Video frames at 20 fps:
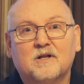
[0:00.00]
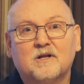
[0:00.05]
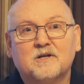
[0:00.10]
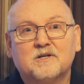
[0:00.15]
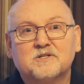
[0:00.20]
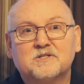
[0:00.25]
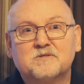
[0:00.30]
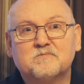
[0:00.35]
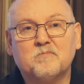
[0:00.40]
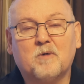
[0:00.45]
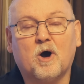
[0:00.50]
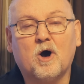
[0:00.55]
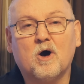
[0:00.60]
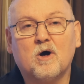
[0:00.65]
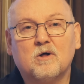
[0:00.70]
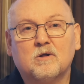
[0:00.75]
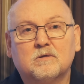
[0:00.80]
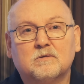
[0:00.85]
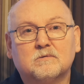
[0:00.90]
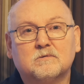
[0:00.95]

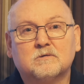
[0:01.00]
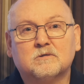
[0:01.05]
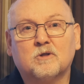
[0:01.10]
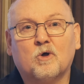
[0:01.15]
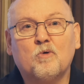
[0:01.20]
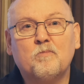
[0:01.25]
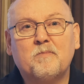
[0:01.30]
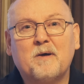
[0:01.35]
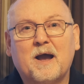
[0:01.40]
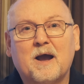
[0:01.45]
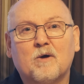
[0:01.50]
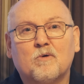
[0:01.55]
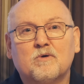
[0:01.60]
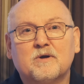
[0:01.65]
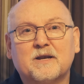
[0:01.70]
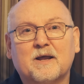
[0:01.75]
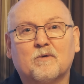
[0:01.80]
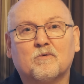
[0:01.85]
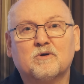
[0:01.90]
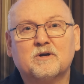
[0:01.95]
Small, low-power
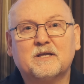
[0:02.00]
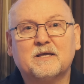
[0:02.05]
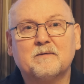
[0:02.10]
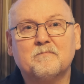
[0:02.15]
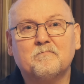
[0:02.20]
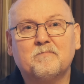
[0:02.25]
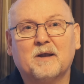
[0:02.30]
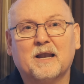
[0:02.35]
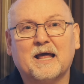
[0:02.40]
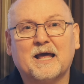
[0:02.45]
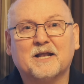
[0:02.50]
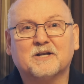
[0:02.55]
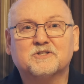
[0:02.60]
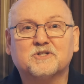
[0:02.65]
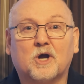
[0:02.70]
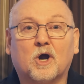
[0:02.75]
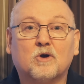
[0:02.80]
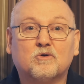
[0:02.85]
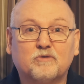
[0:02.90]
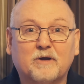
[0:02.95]
network implants
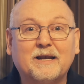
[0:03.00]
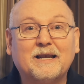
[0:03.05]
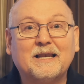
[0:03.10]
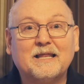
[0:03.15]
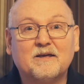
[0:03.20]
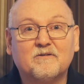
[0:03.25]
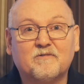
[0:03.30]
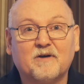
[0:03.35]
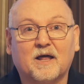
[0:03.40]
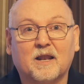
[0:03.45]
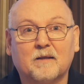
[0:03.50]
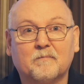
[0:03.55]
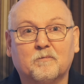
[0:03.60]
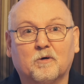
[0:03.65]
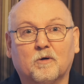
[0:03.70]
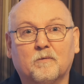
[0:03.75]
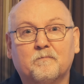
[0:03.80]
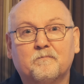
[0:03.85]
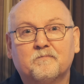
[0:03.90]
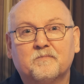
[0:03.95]
are readily
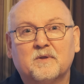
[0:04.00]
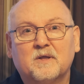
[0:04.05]
available.